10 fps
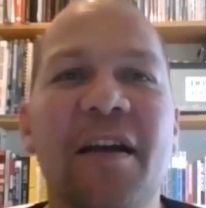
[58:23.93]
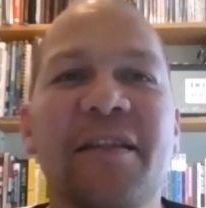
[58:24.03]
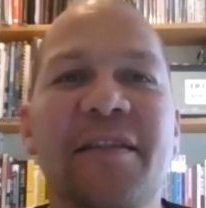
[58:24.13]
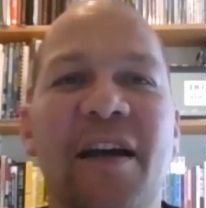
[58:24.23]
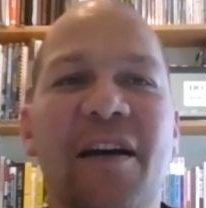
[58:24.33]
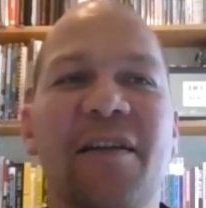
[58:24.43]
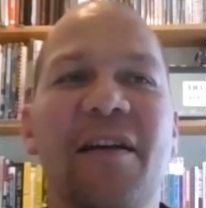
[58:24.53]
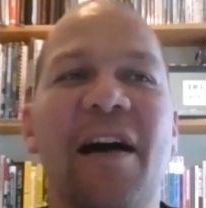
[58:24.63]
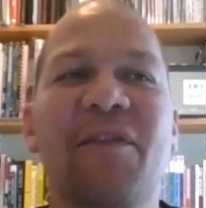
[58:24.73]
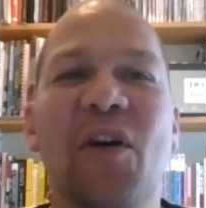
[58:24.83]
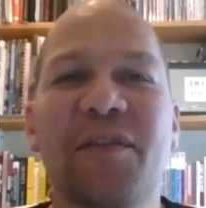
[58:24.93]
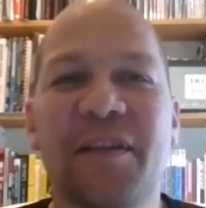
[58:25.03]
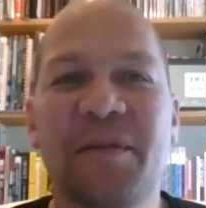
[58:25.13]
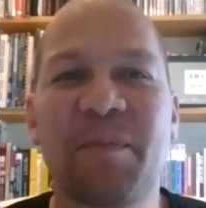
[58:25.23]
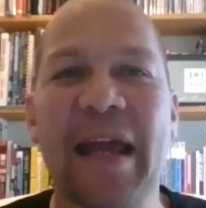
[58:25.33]
So I've got to
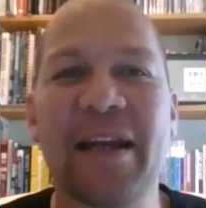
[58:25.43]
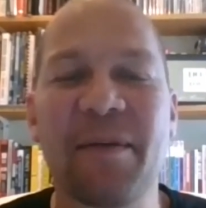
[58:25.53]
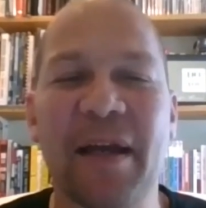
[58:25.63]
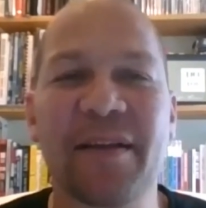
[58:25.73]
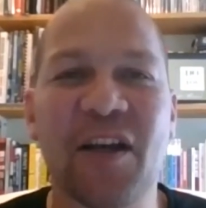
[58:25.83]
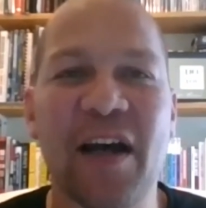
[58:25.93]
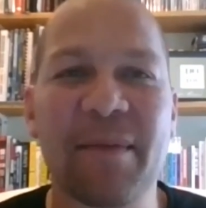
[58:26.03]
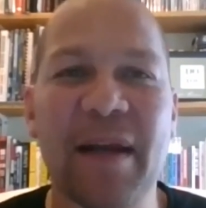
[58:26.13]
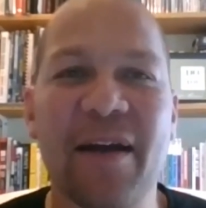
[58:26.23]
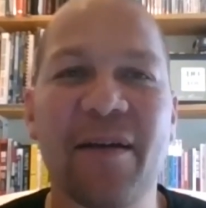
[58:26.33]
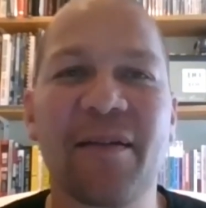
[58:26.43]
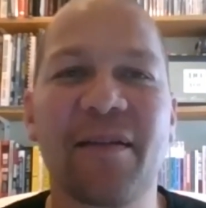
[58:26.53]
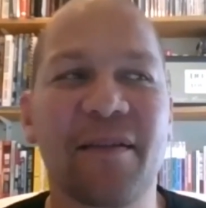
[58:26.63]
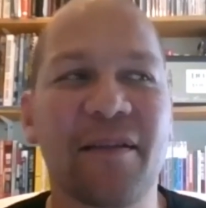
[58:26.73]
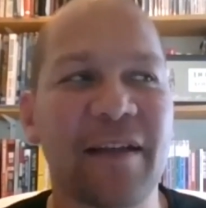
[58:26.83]
spend a bit of time now
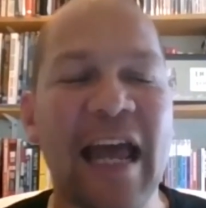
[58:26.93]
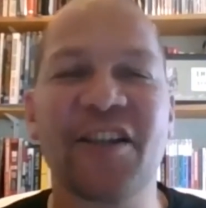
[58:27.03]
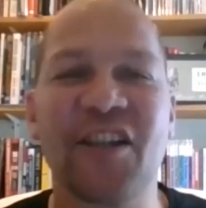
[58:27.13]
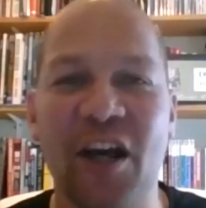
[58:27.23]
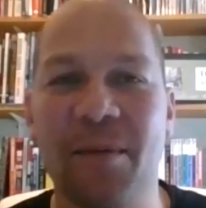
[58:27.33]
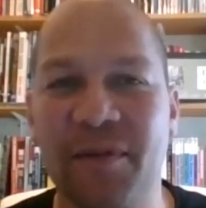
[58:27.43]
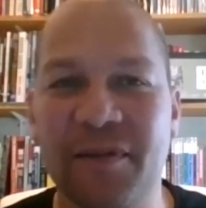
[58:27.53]
catching up.